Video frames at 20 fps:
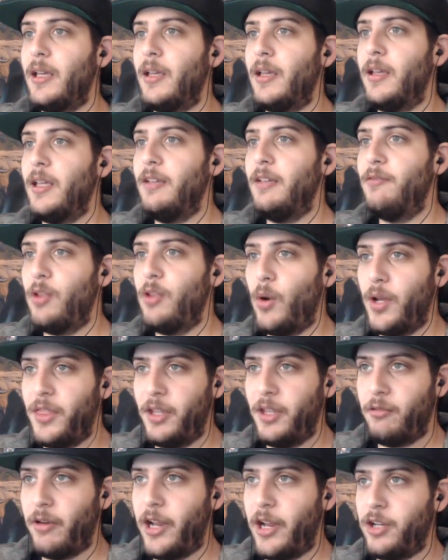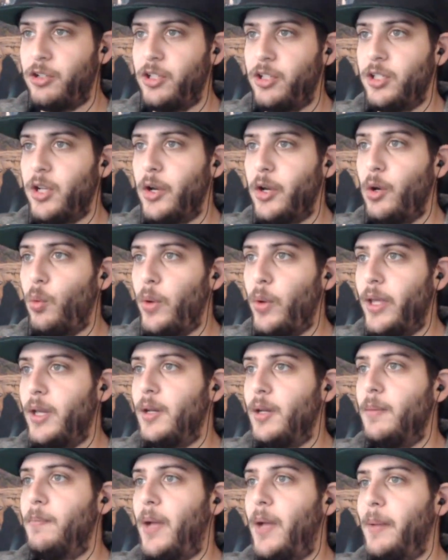even though I think Roundtree is going to
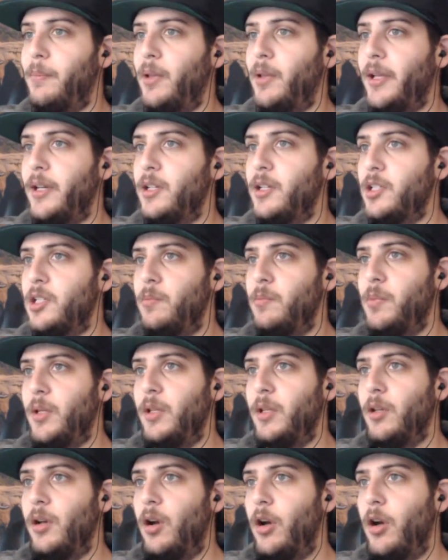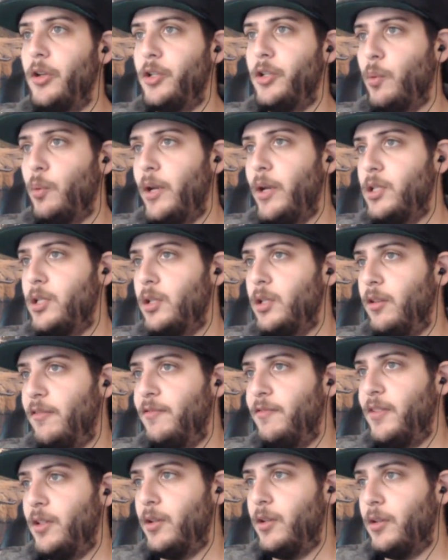win, my plan is to be underweight to the
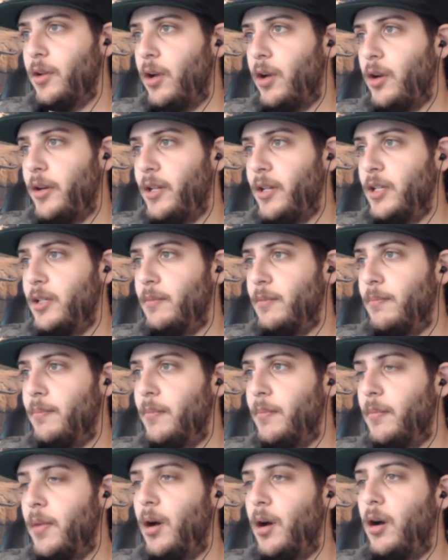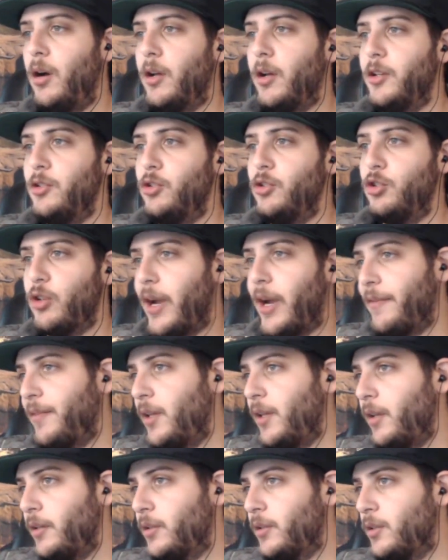field on him on
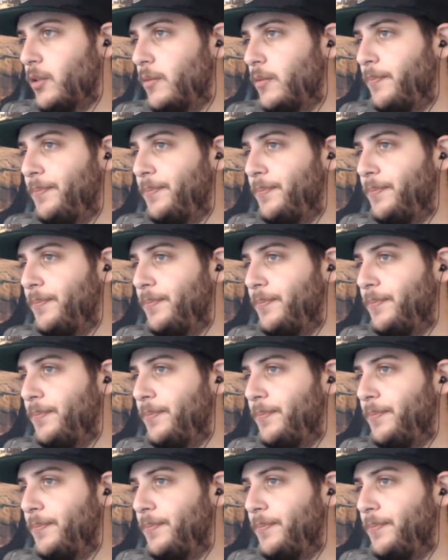DraftKings.